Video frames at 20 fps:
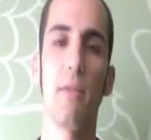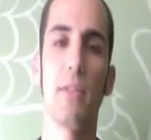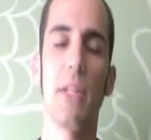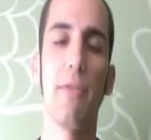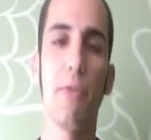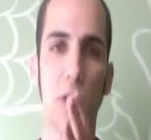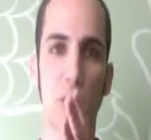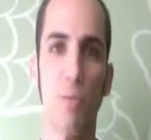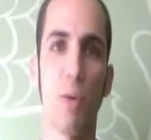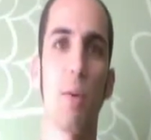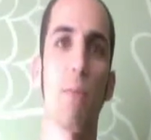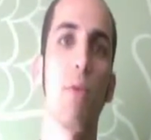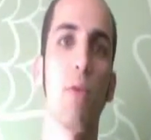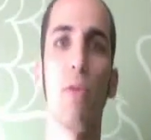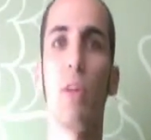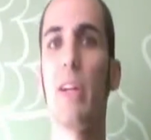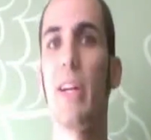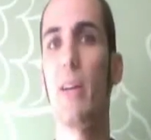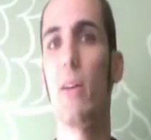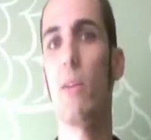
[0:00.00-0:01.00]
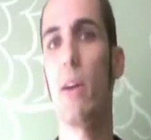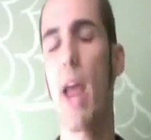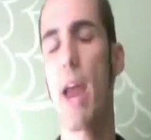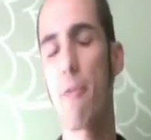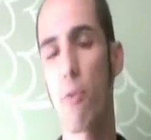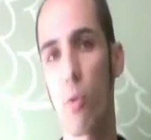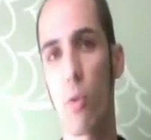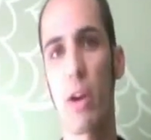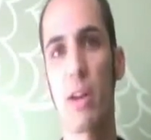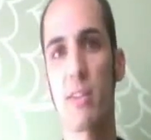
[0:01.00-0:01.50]
difference people, look at
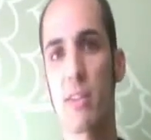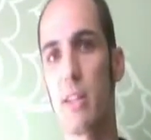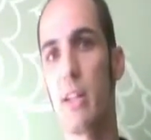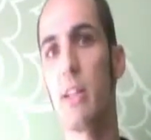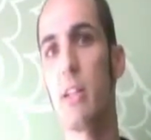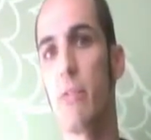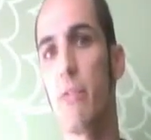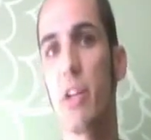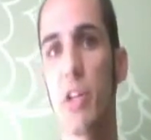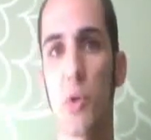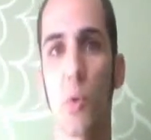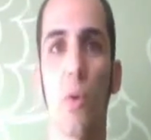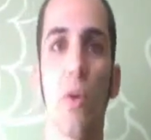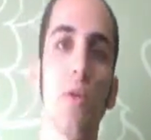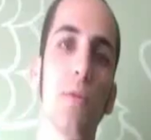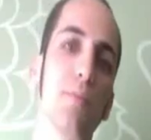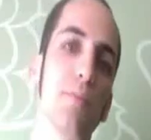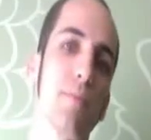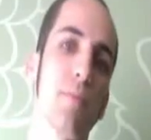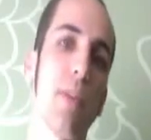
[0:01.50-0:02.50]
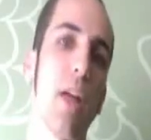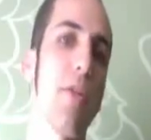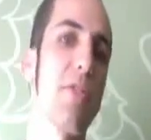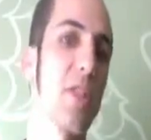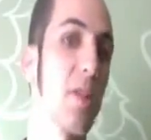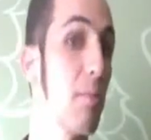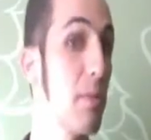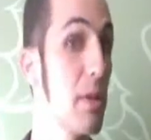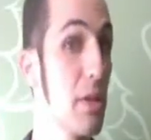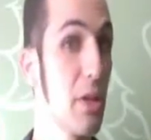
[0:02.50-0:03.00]
everyone as an individual. Now
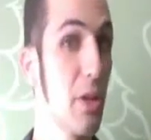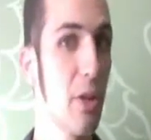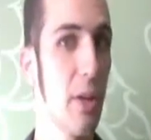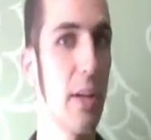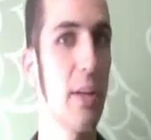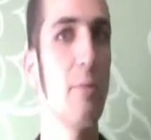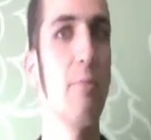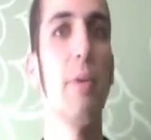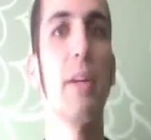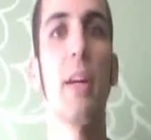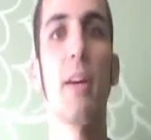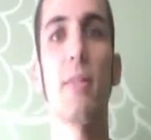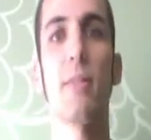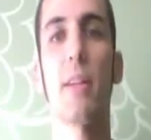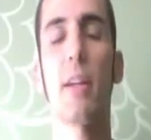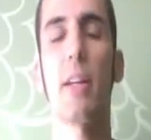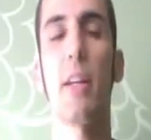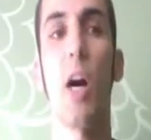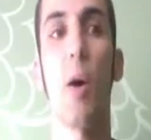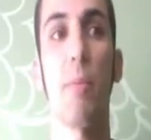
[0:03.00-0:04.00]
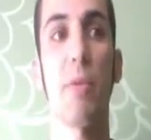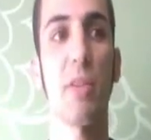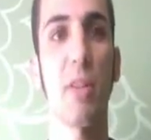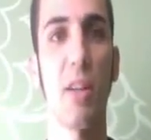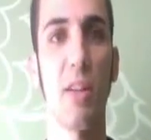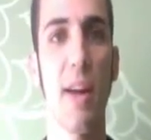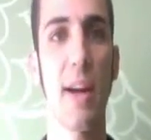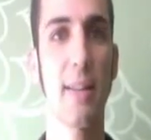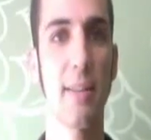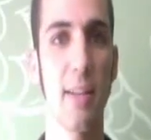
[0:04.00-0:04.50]
this can be good because it can help us
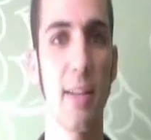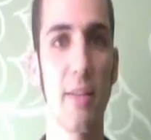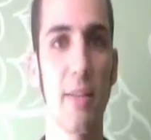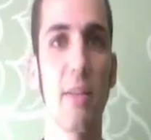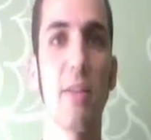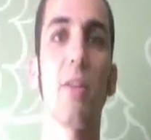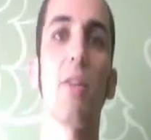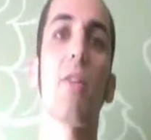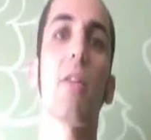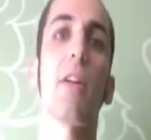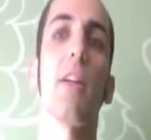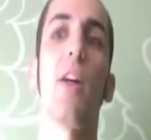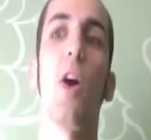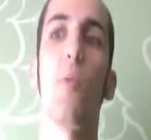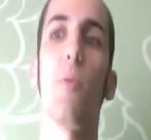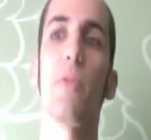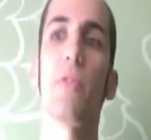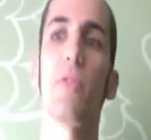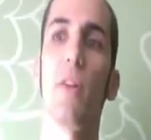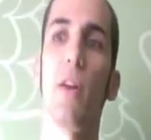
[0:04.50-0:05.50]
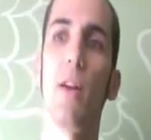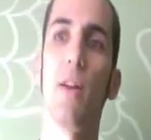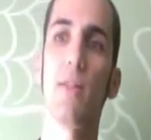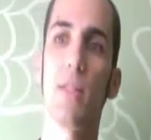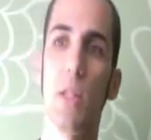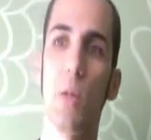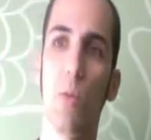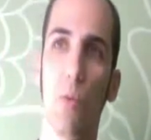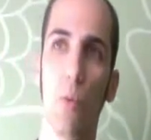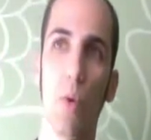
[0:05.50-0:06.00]
connect easier, can help us
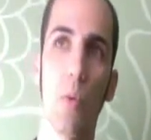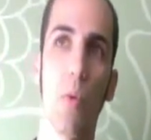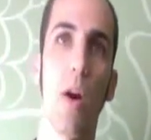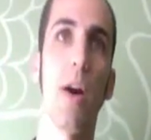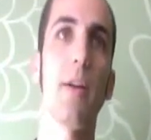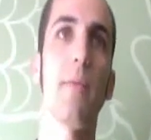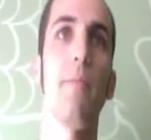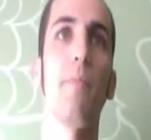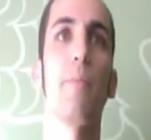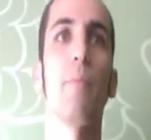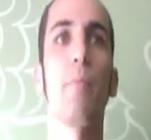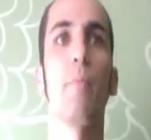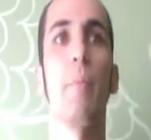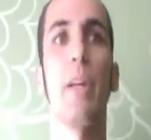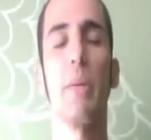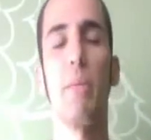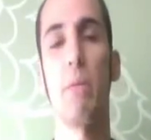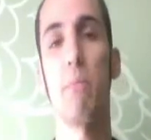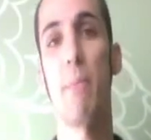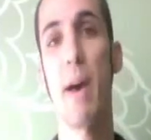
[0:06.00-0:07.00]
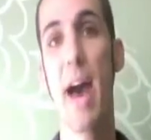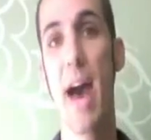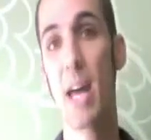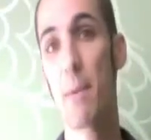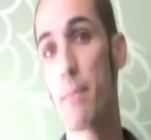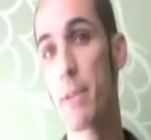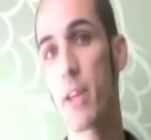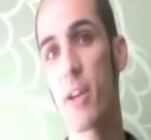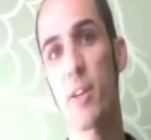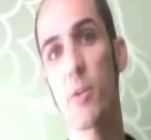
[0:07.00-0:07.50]
see what we want, but it can be
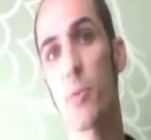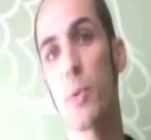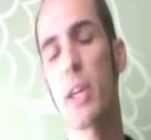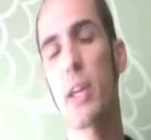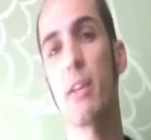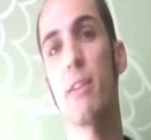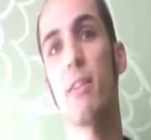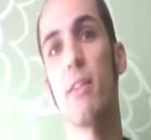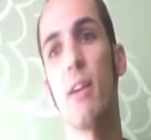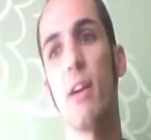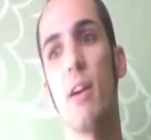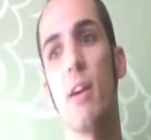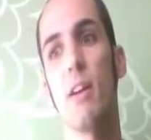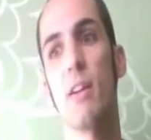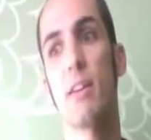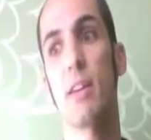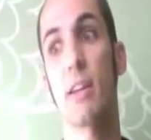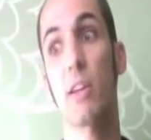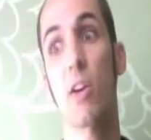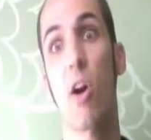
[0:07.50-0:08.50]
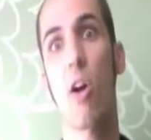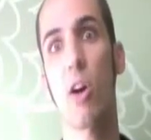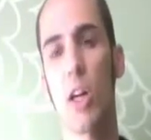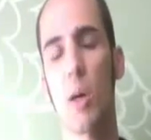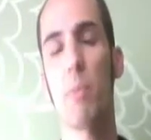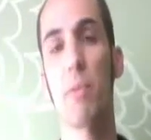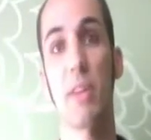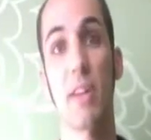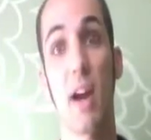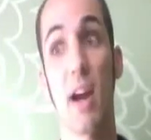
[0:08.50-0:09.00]
bad because we can get caught
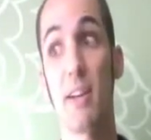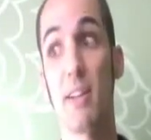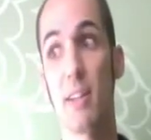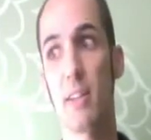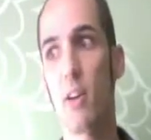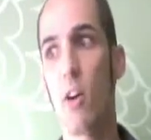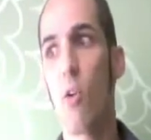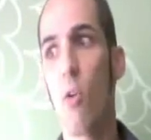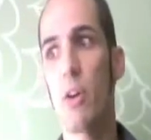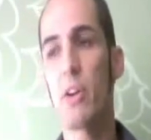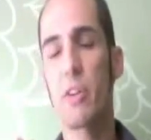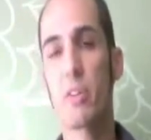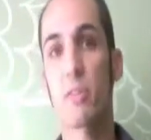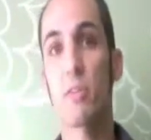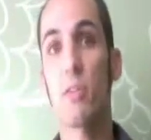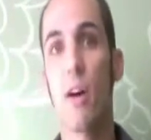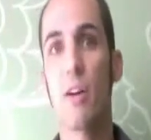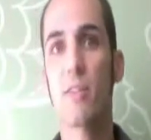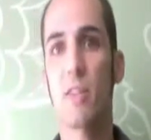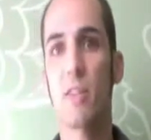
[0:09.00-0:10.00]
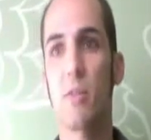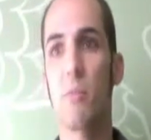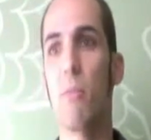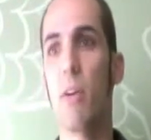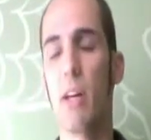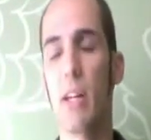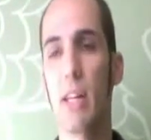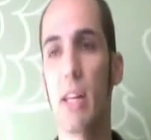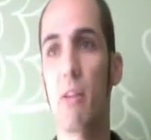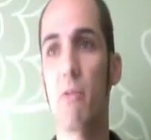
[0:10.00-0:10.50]
up in the idea that, oh, I just lost
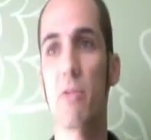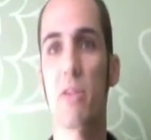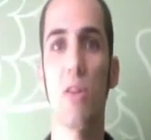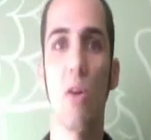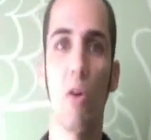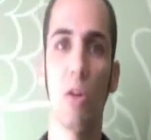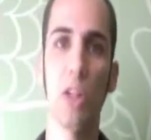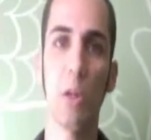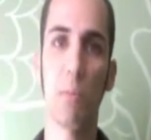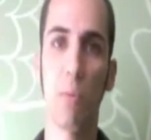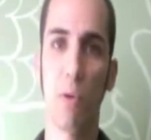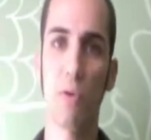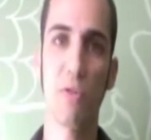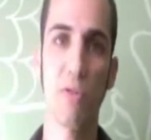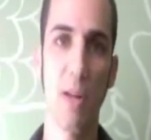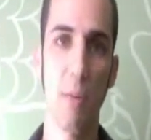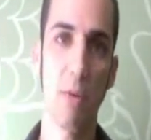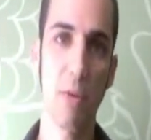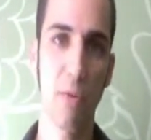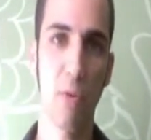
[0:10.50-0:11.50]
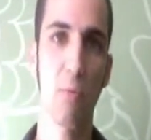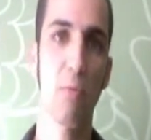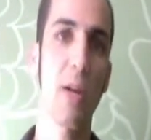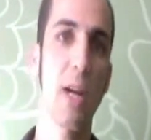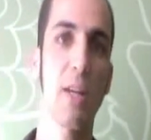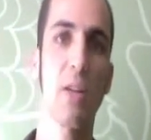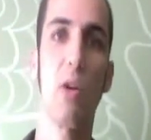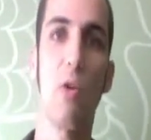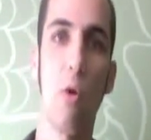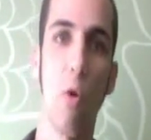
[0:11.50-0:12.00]
somebody and it was the only person that was for
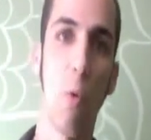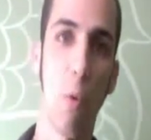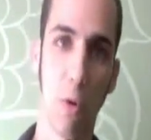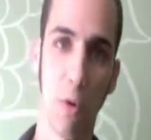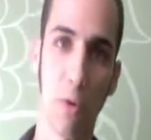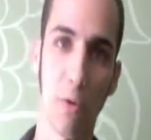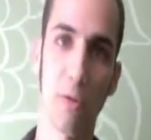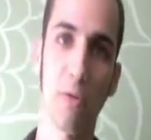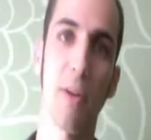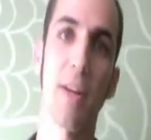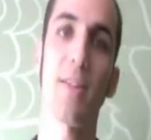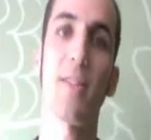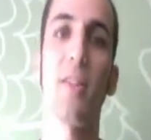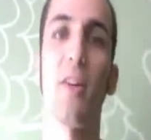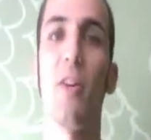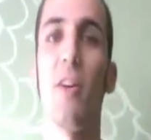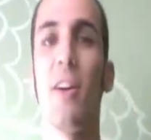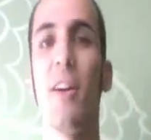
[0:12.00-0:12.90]
me in the whole world, right? So